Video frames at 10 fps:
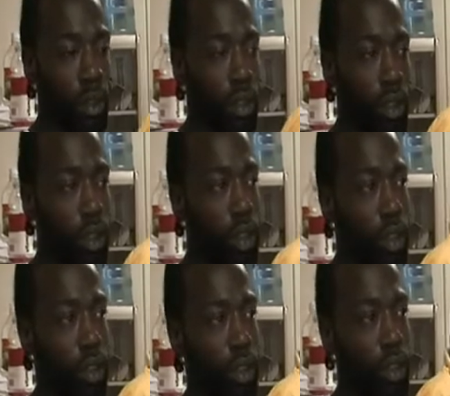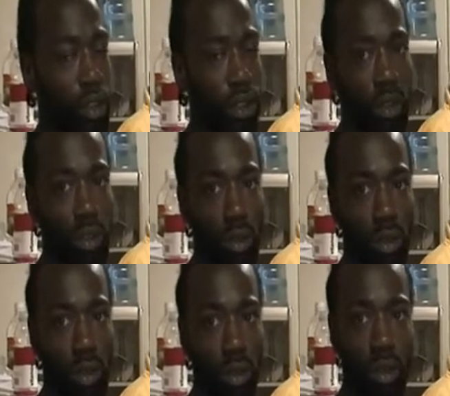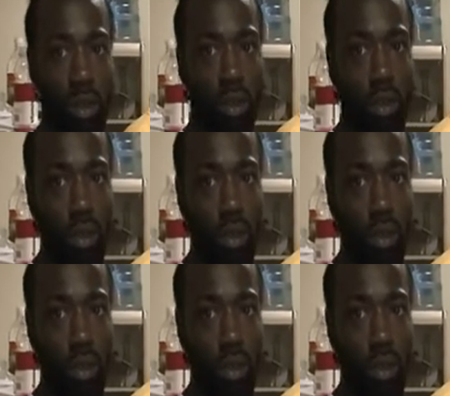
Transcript: (silent)